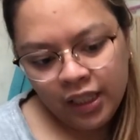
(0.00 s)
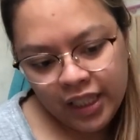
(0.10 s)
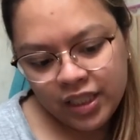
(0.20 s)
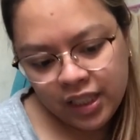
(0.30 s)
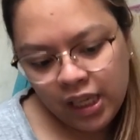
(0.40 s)

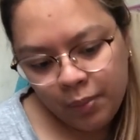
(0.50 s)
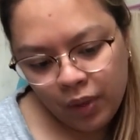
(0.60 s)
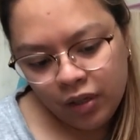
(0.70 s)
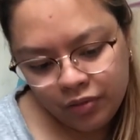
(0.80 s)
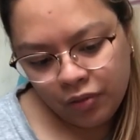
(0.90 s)
Let's
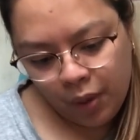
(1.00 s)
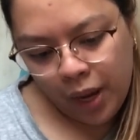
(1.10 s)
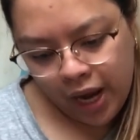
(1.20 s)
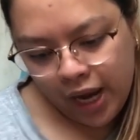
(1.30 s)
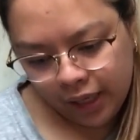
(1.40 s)
keep on
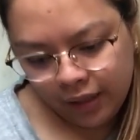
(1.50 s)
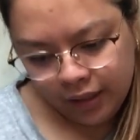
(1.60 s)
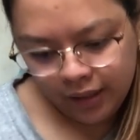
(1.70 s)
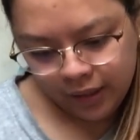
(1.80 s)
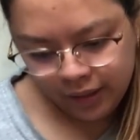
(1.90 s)
rubbing
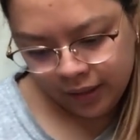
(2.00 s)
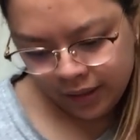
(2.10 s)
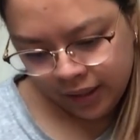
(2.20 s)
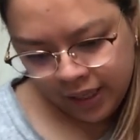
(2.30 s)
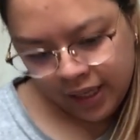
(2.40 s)

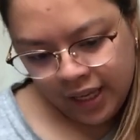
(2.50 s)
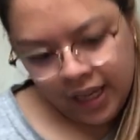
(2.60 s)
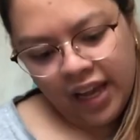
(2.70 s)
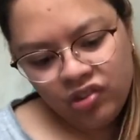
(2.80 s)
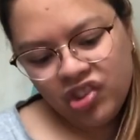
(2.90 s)

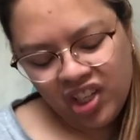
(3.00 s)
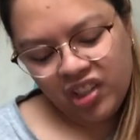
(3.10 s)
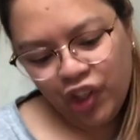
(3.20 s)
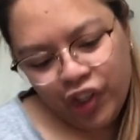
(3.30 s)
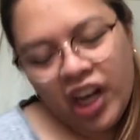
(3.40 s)

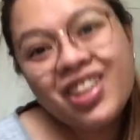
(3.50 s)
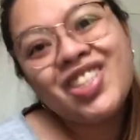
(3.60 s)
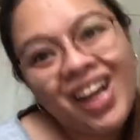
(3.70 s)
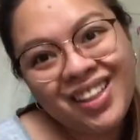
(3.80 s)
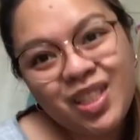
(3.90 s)
until you're not
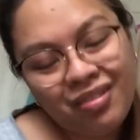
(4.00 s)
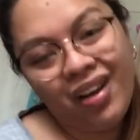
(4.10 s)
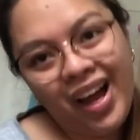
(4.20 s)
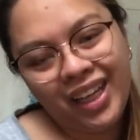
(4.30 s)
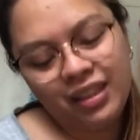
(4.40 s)

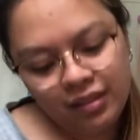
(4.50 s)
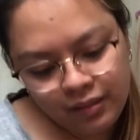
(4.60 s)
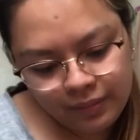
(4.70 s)
satisfied.